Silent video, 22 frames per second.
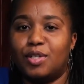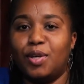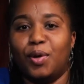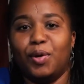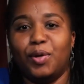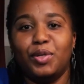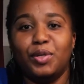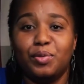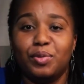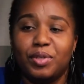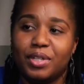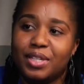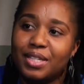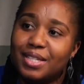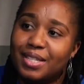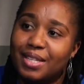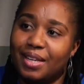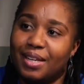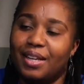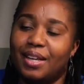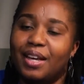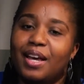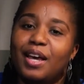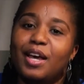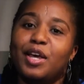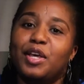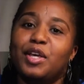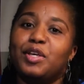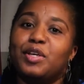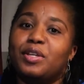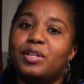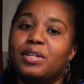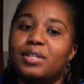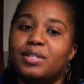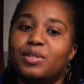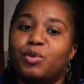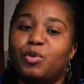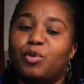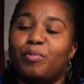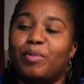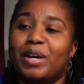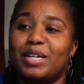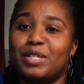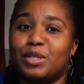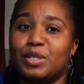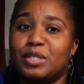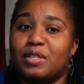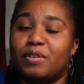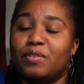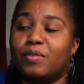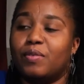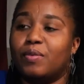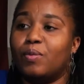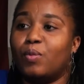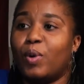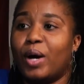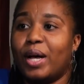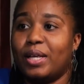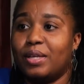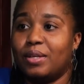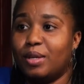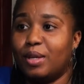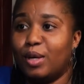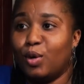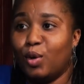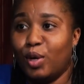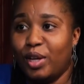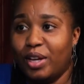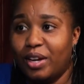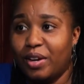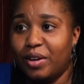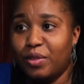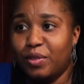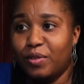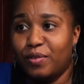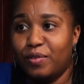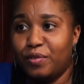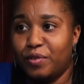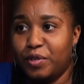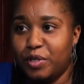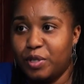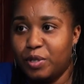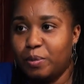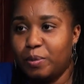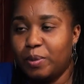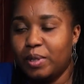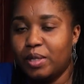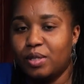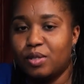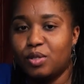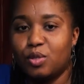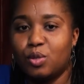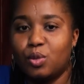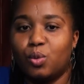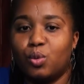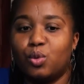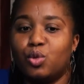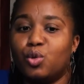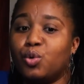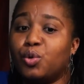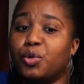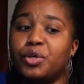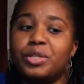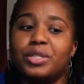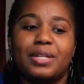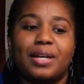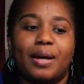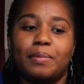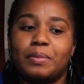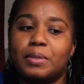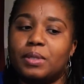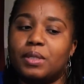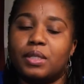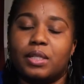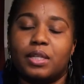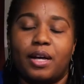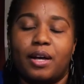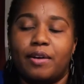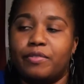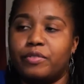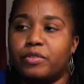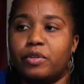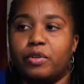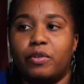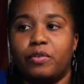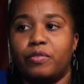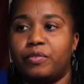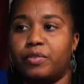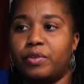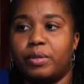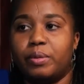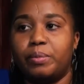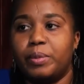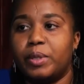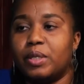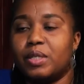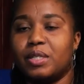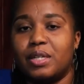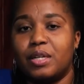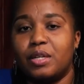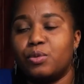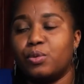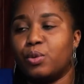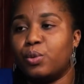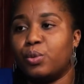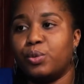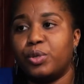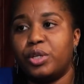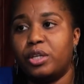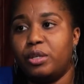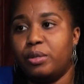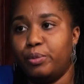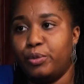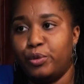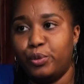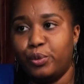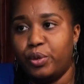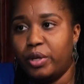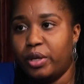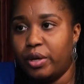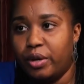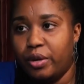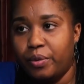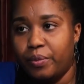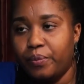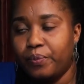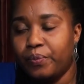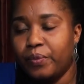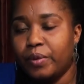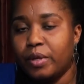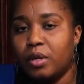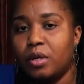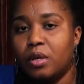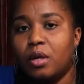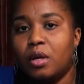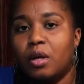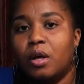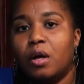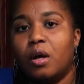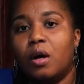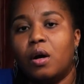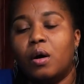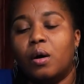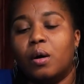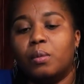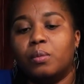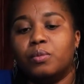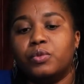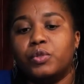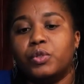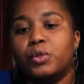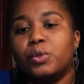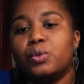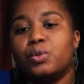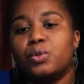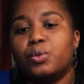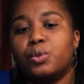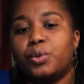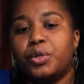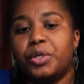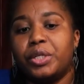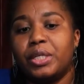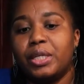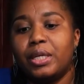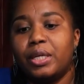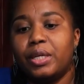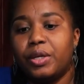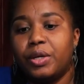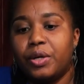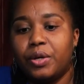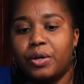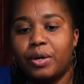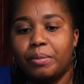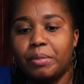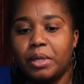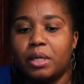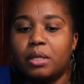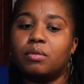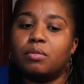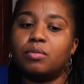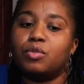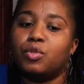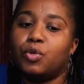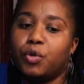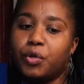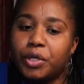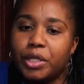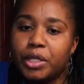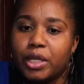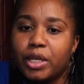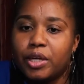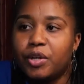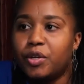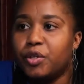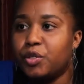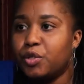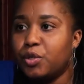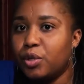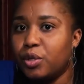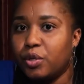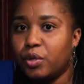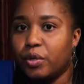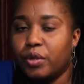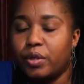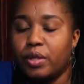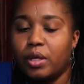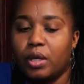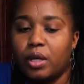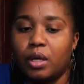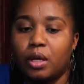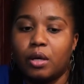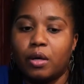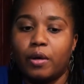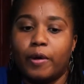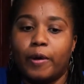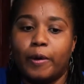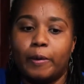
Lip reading: So you need to remind yourself of why you got here in the first place. So you're going to absolutely have to love it, because that's what will keep you here. For those who are already here, I mean, you're already here, you're doing your thing.